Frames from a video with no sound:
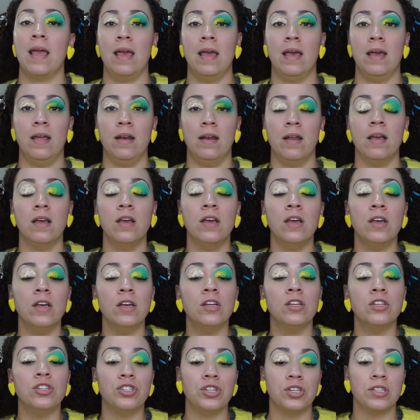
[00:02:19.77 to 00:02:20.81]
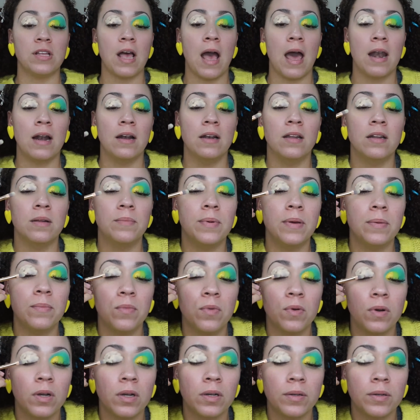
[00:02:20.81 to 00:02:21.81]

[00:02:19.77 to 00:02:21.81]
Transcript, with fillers: and just add a little bit more.